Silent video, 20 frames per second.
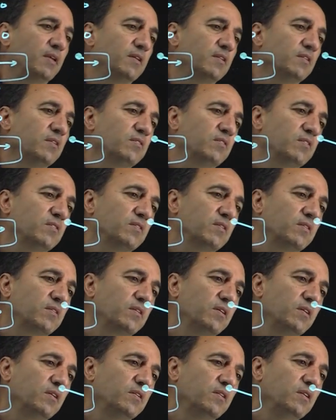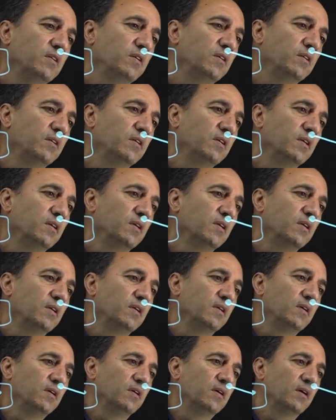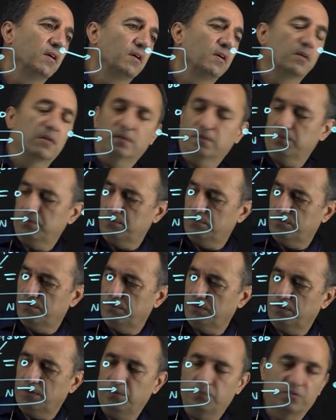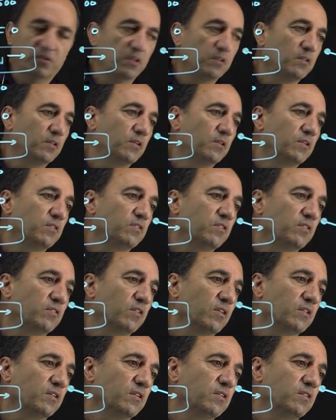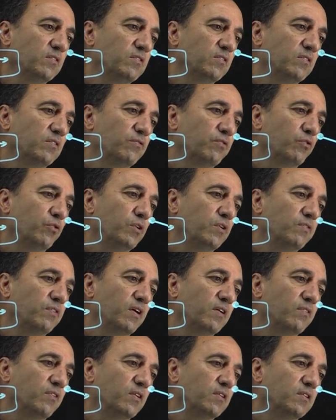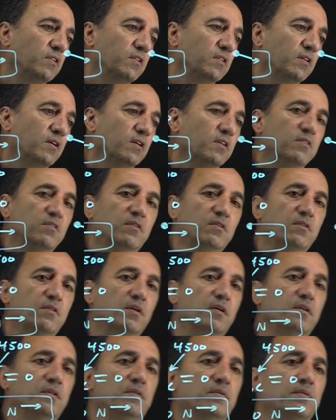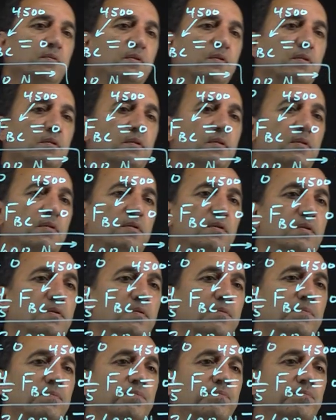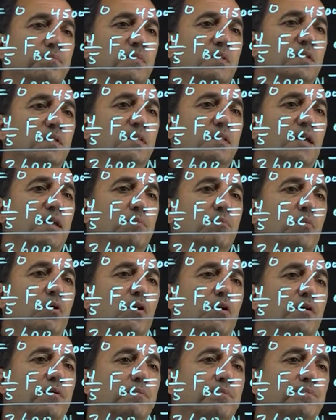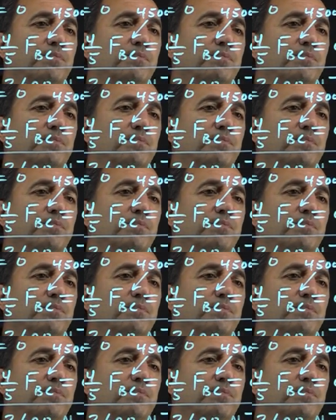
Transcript: This is the 30, I keep saying 3,600. This is the 4,500, guys, right? In that bar.